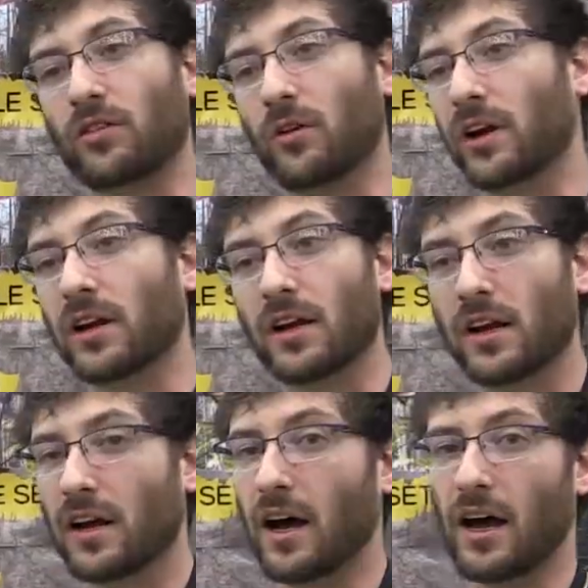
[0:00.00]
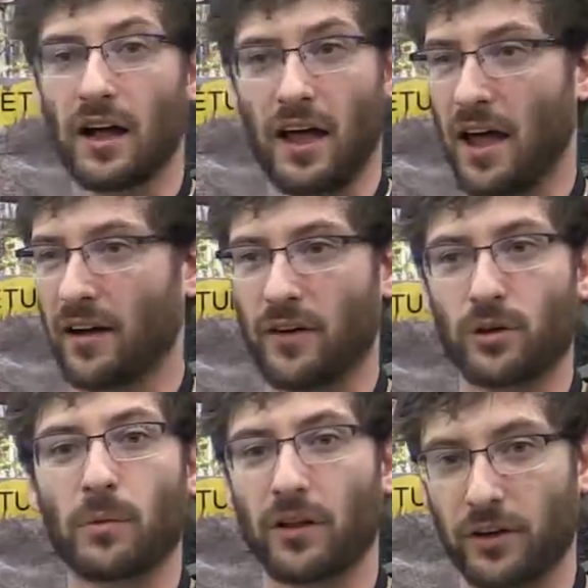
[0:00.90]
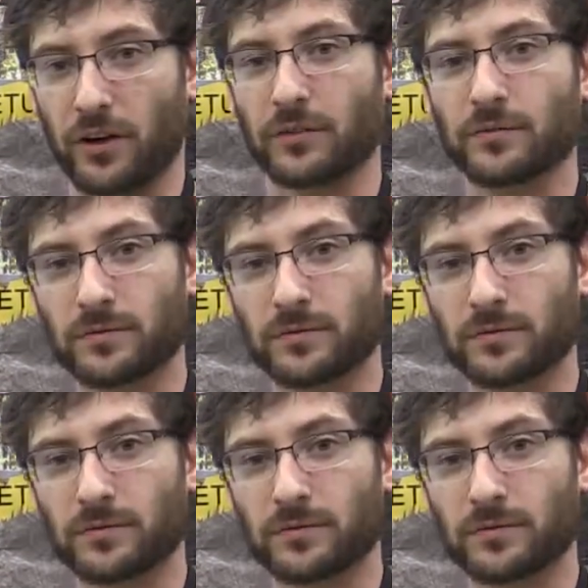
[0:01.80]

to it uh, every month here.